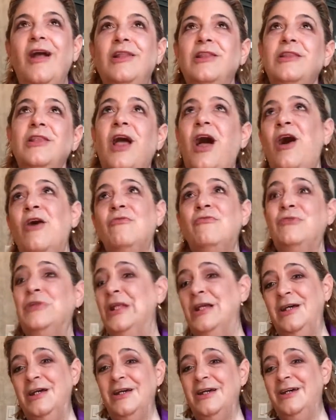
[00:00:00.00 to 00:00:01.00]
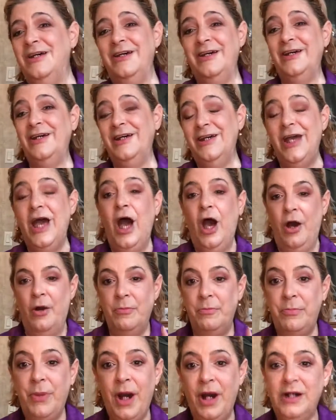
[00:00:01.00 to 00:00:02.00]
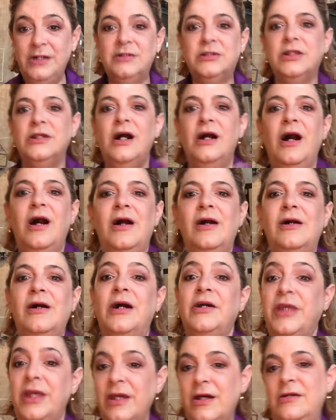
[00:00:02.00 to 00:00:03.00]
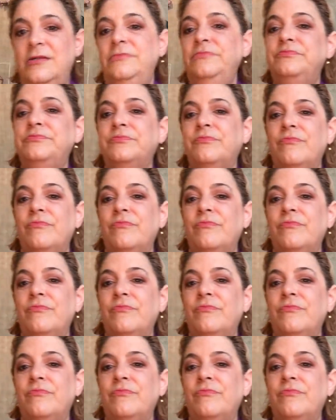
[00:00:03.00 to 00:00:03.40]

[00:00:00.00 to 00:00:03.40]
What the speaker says: lovely, but again,